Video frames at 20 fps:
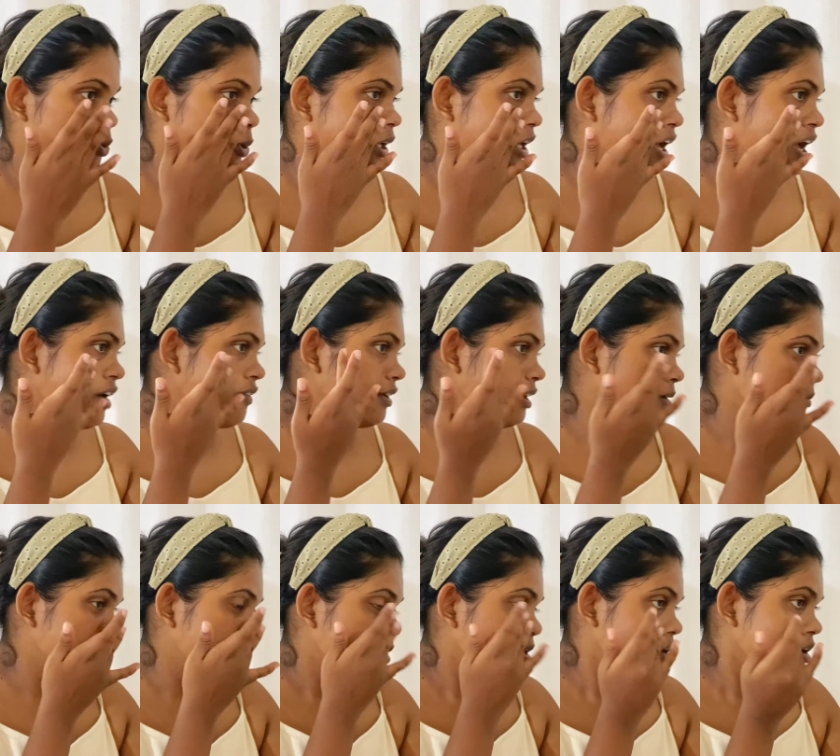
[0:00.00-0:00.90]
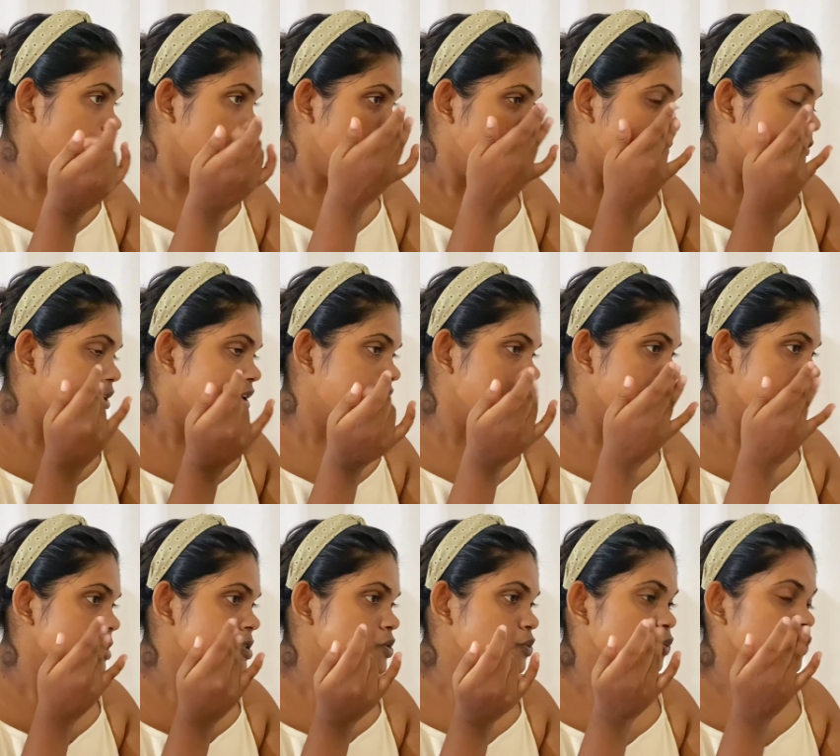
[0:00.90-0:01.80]
having
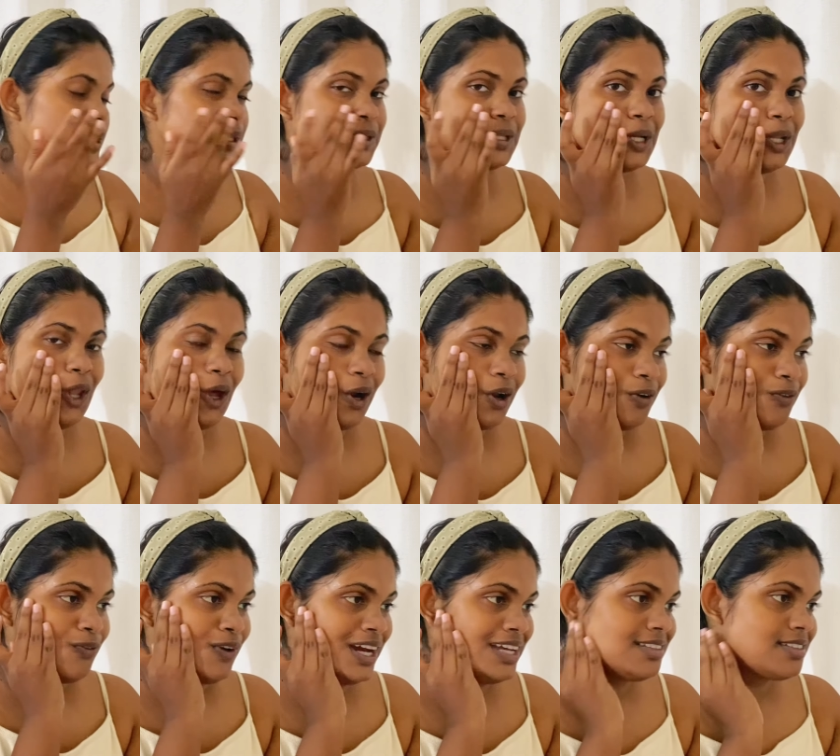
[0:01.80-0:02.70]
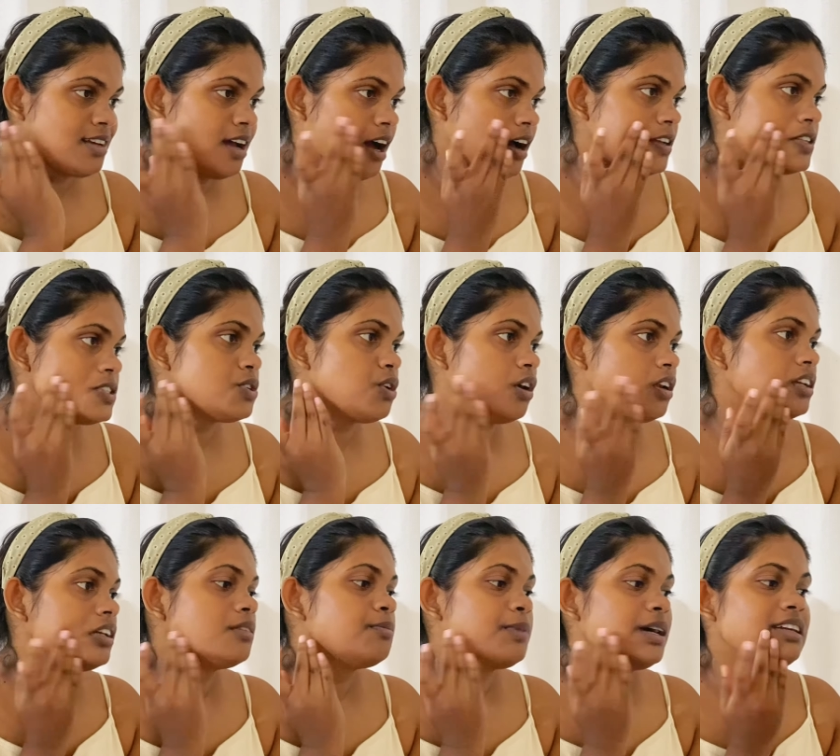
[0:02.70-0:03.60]
products with a lot of white cast on
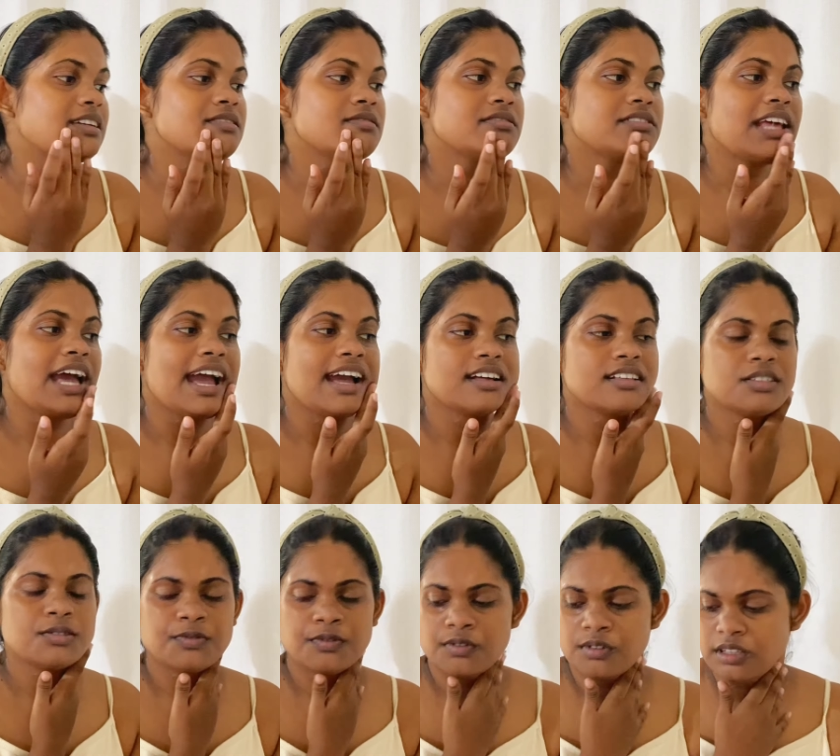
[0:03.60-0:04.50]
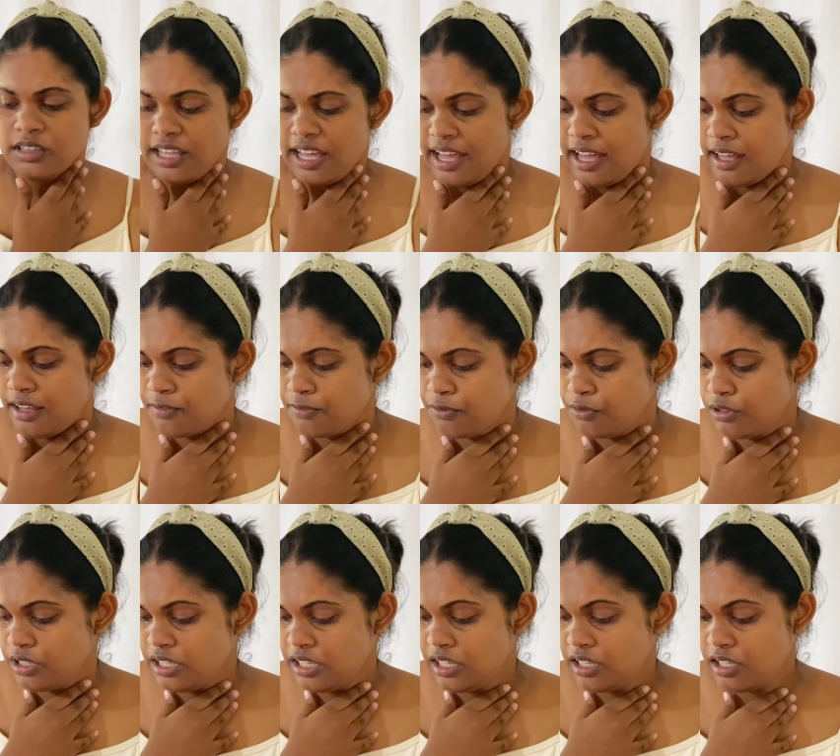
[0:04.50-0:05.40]
it. But
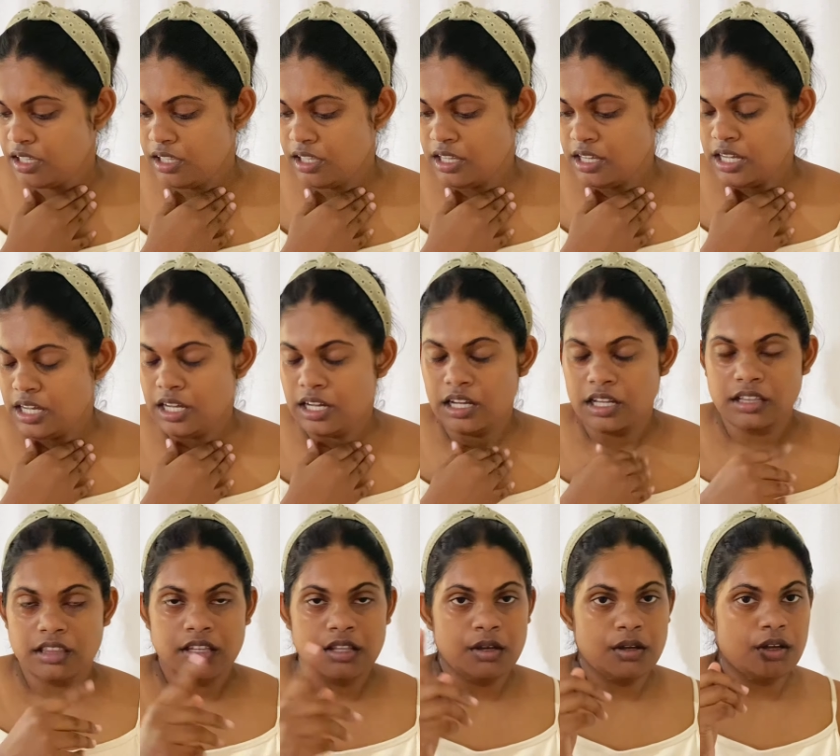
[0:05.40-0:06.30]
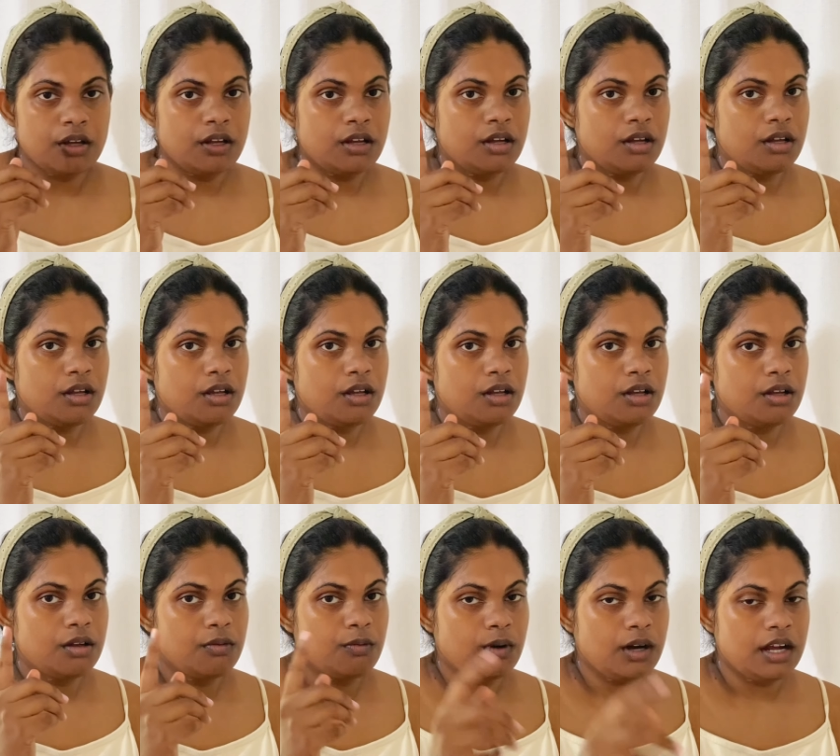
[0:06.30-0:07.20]
thankfully,
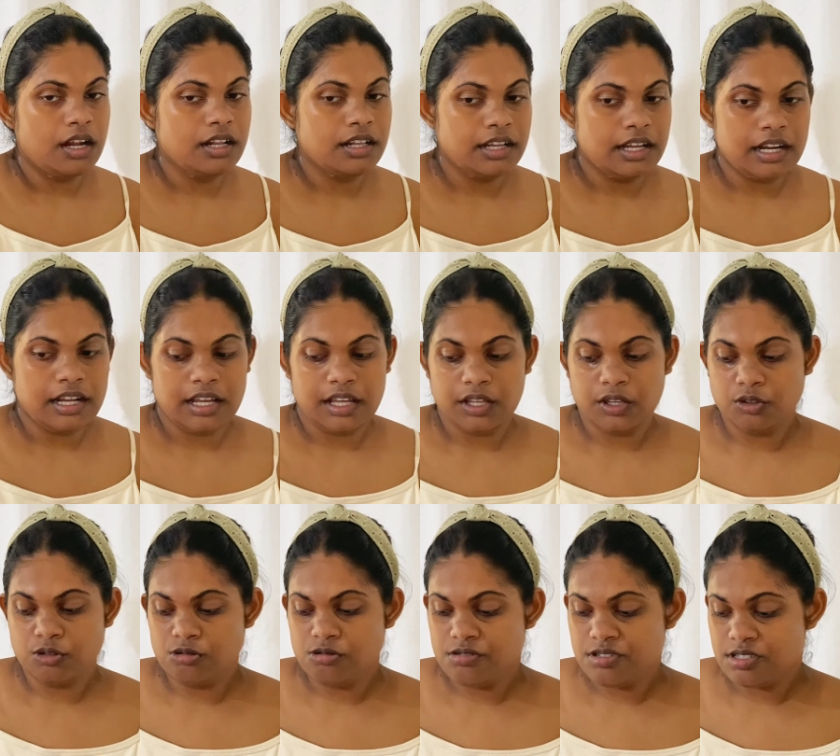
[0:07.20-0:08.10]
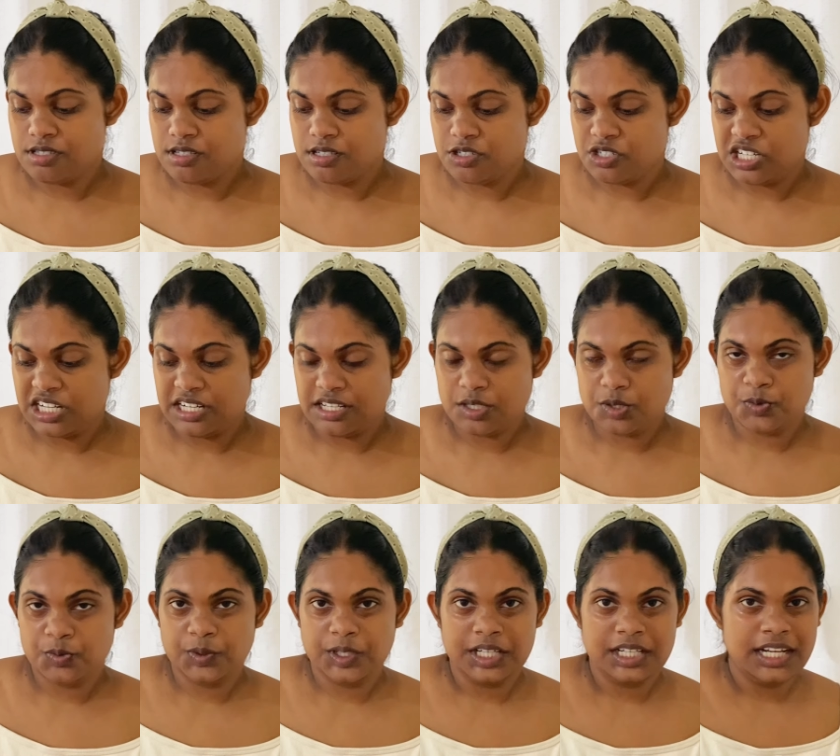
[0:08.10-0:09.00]
the one that I use, the Janet's
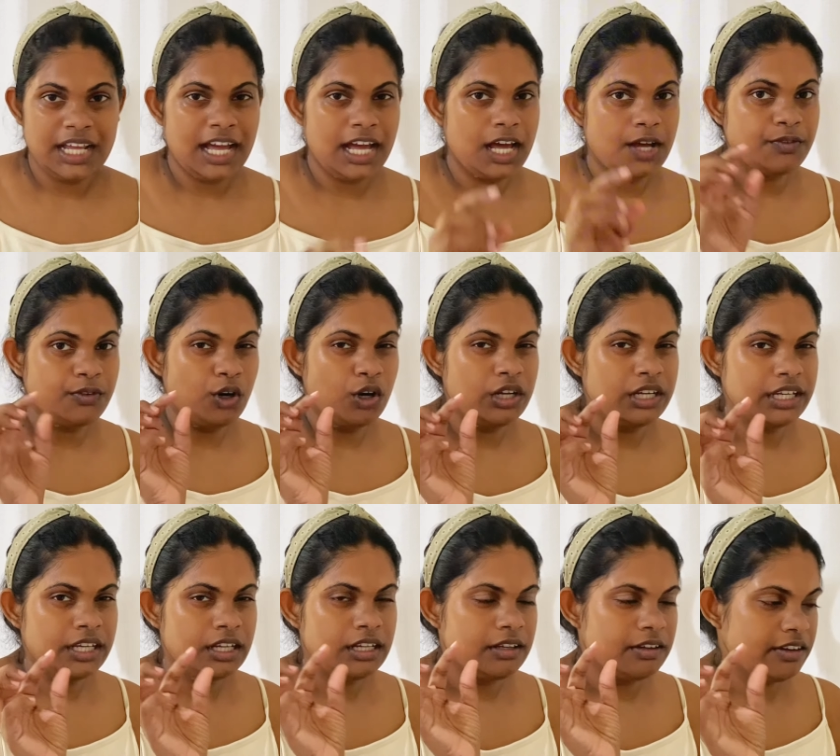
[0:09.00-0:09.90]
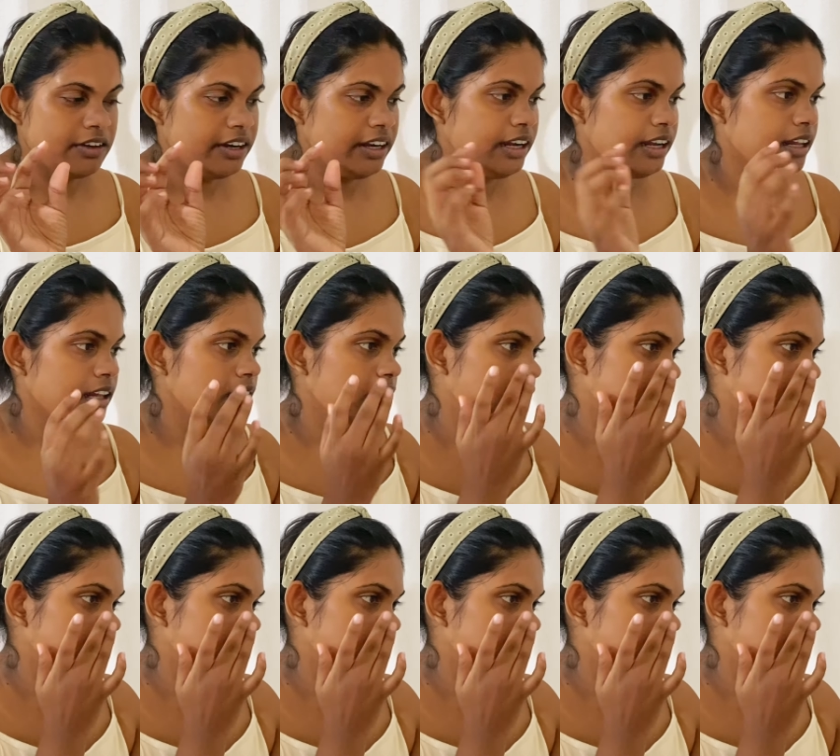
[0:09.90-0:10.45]
one, have only a little